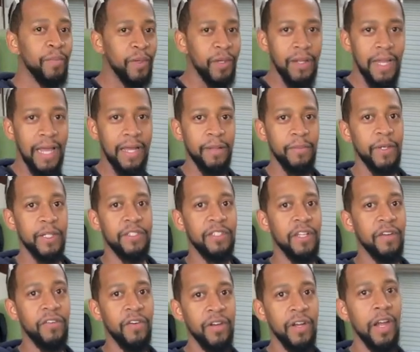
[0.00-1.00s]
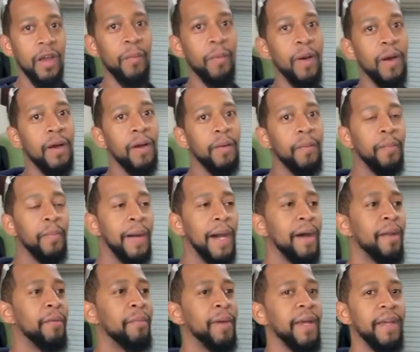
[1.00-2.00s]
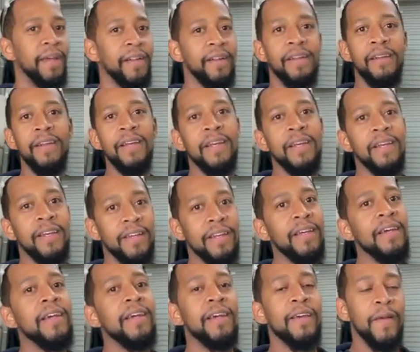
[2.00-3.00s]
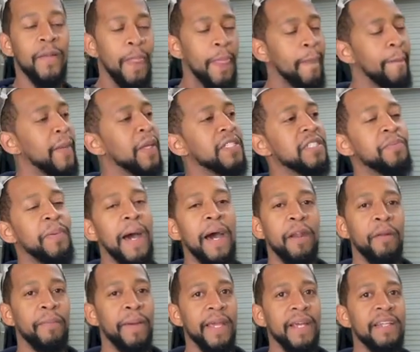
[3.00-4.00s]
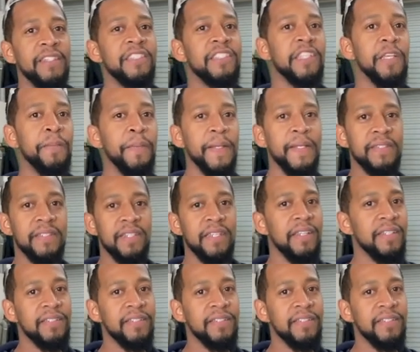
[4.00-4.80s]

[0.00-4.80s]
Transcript: oh, there you go. I'll have that in the link in the description and the comments. CPC